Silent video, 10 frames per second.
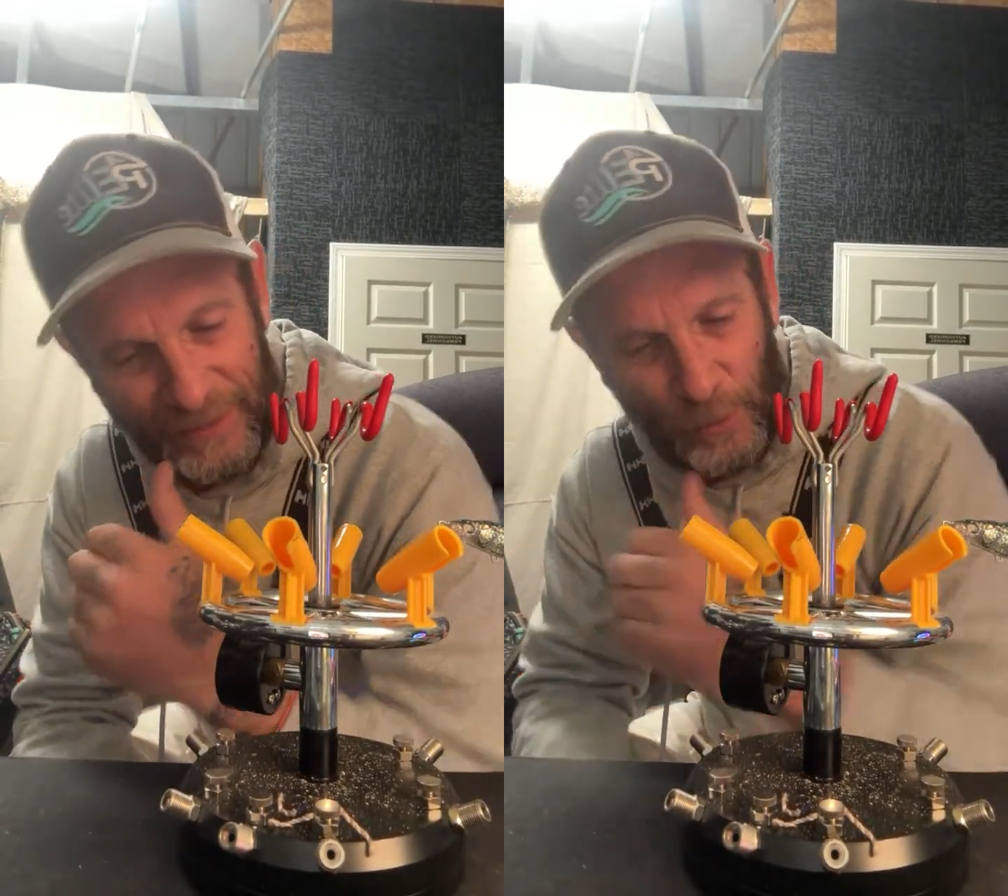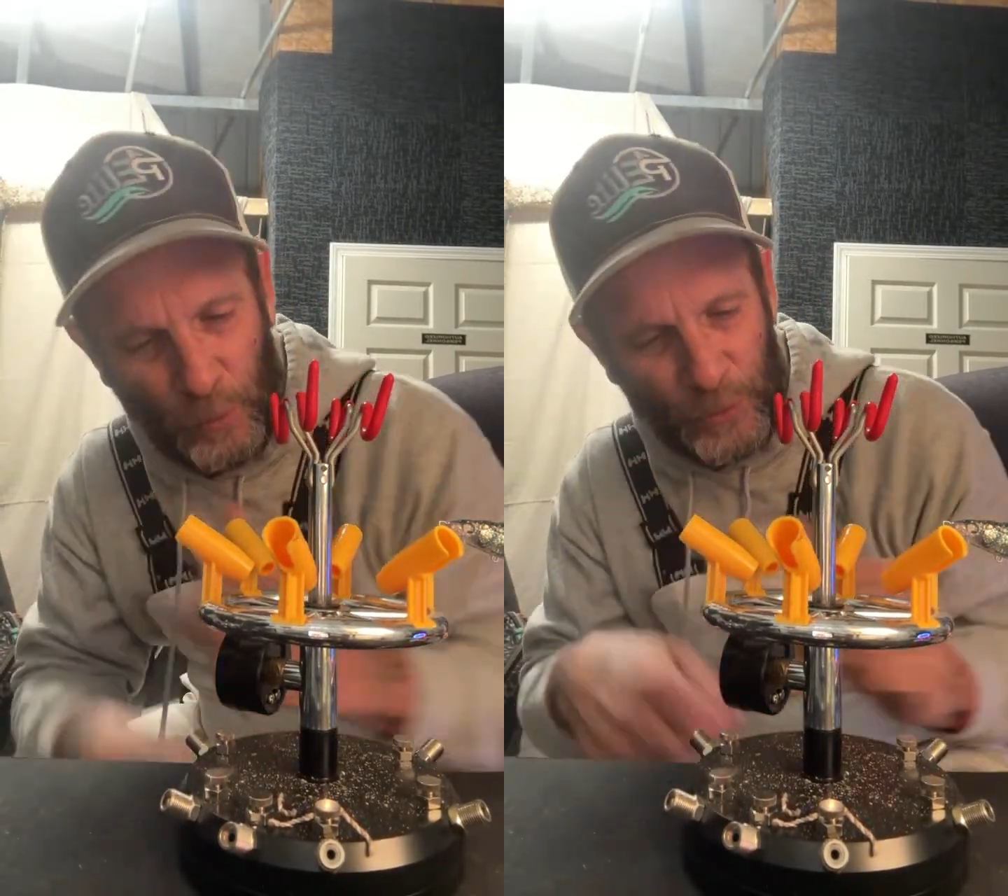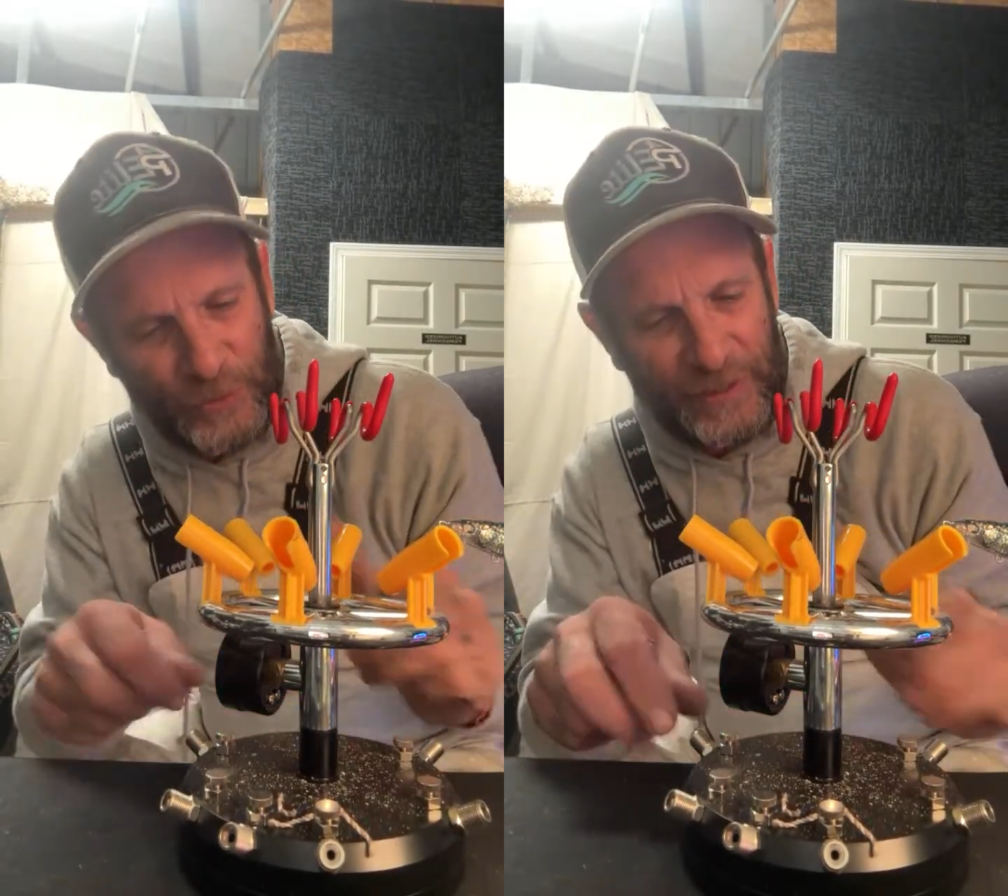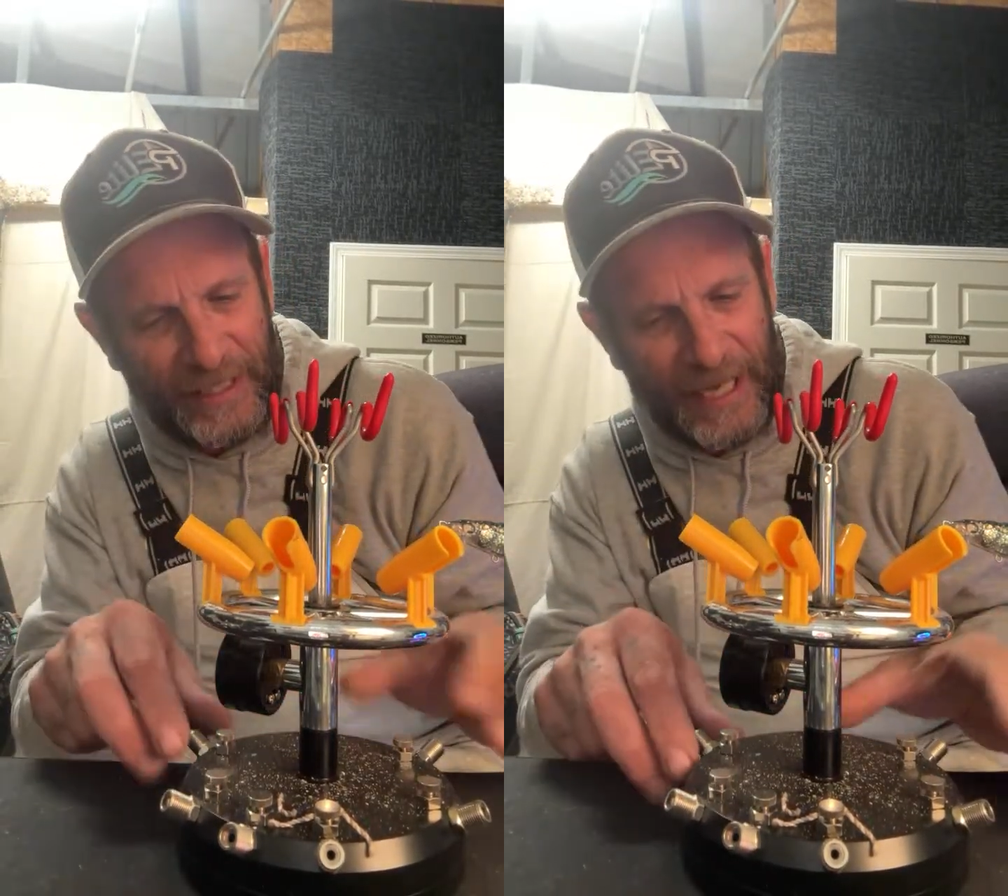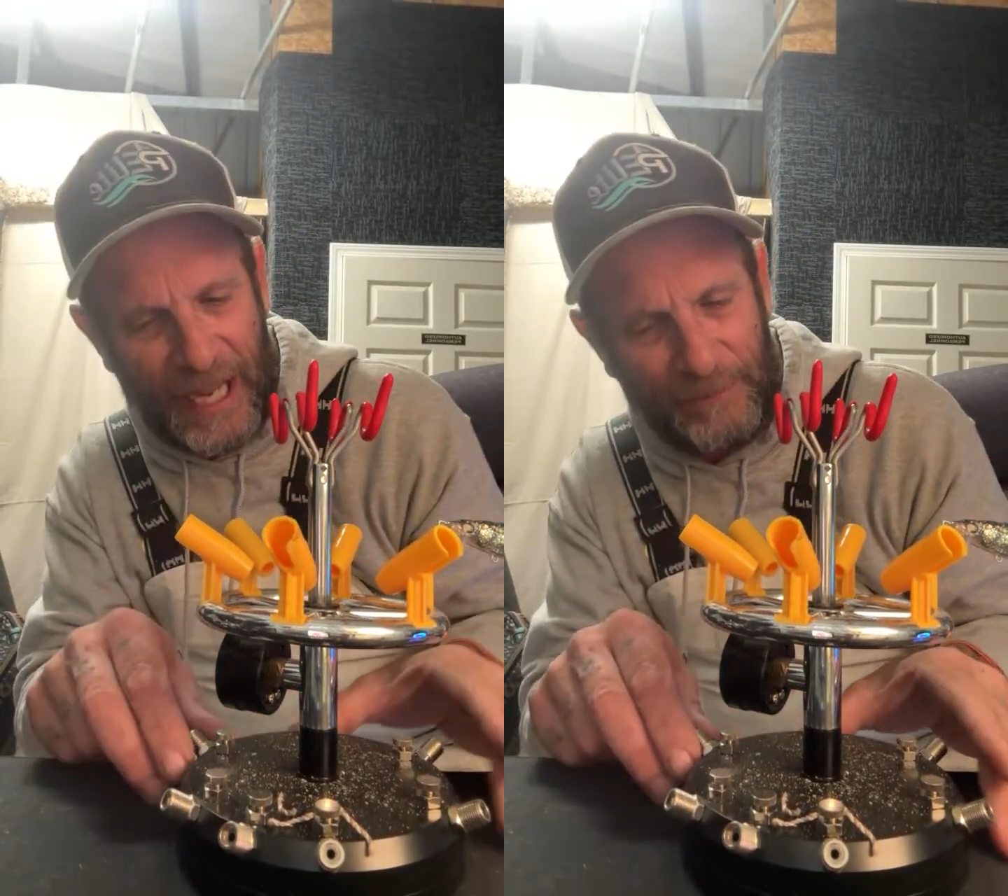lures,
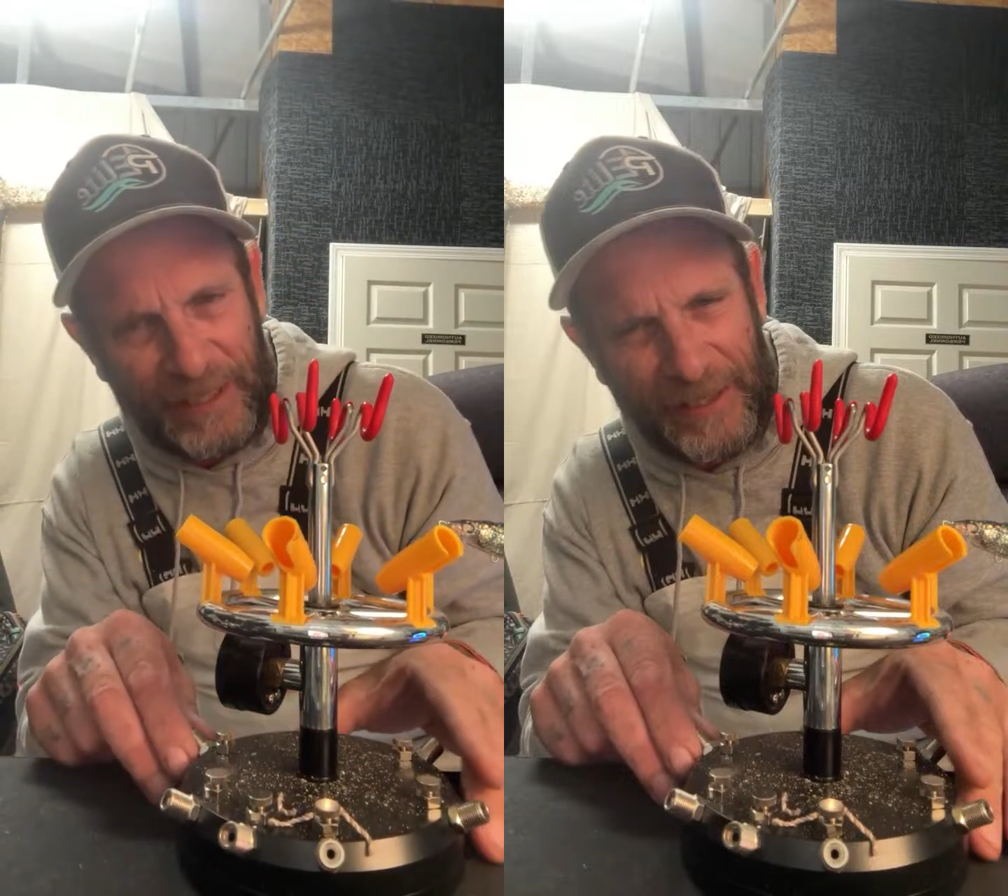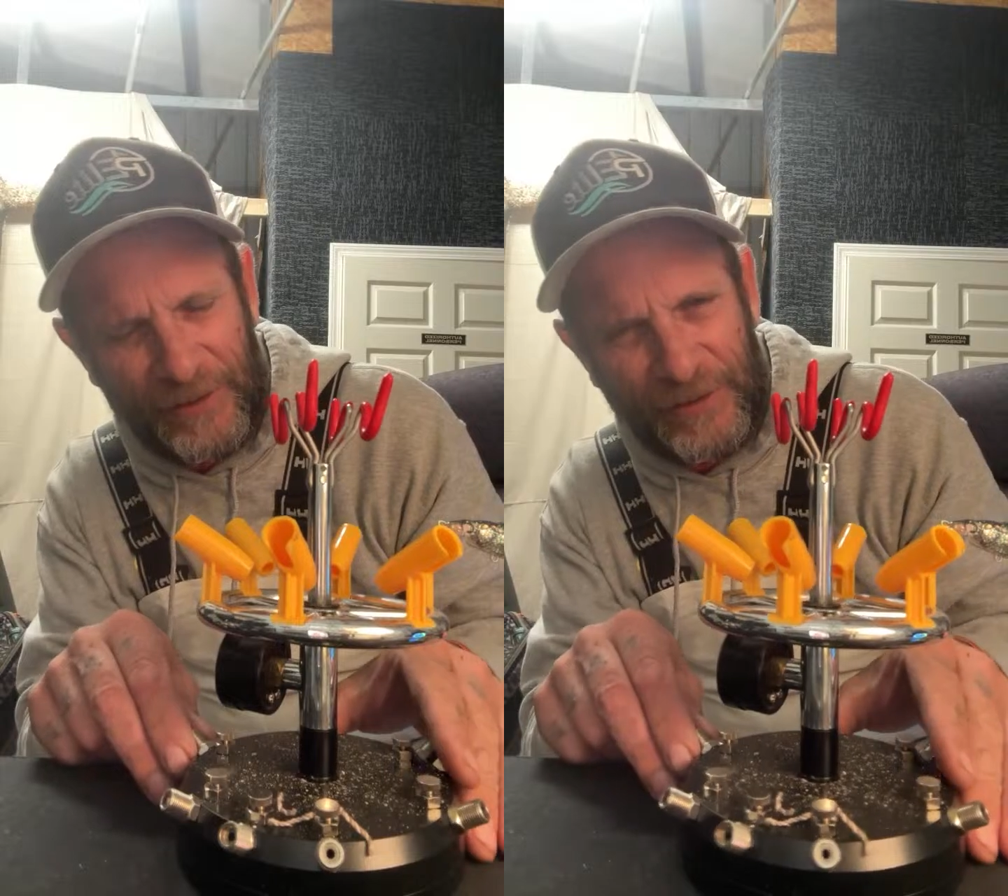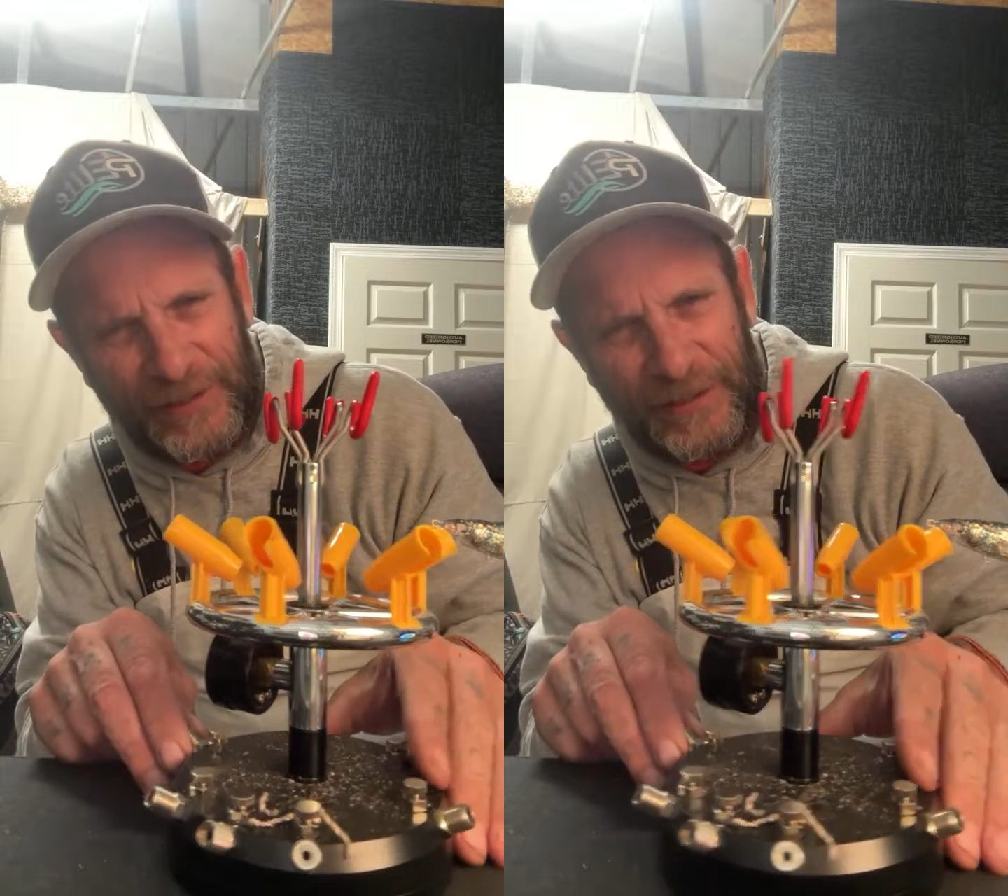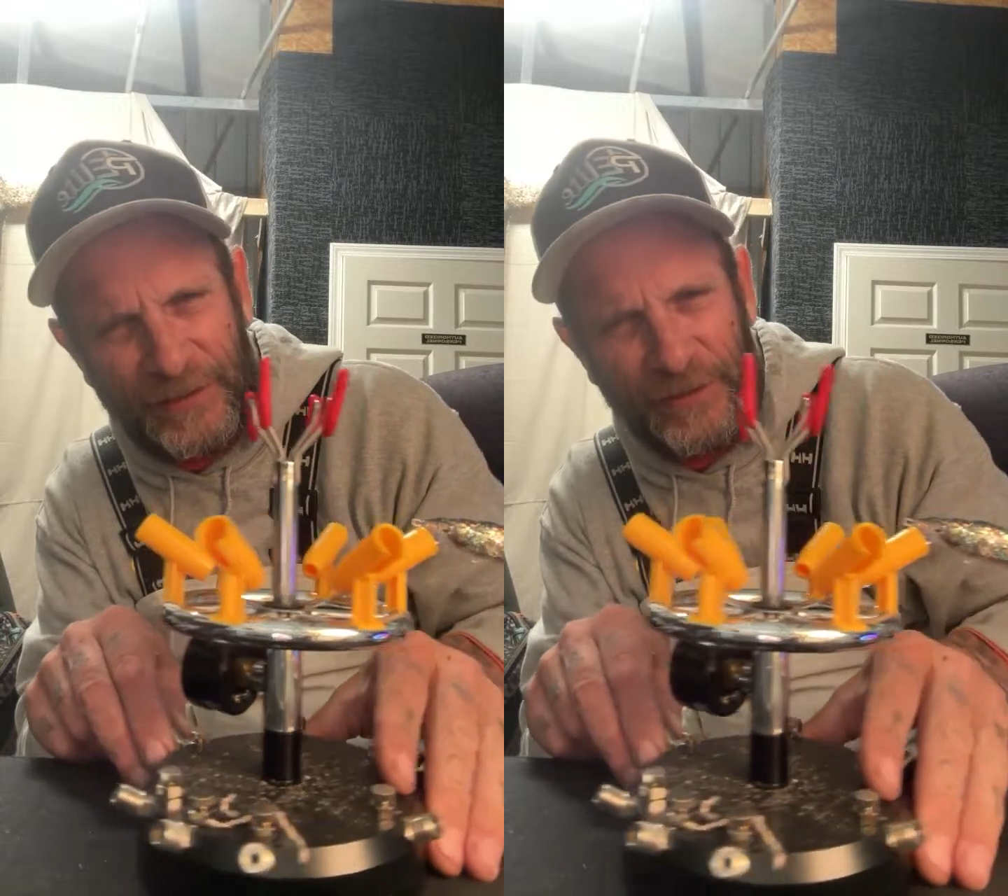and I'm guaranteeing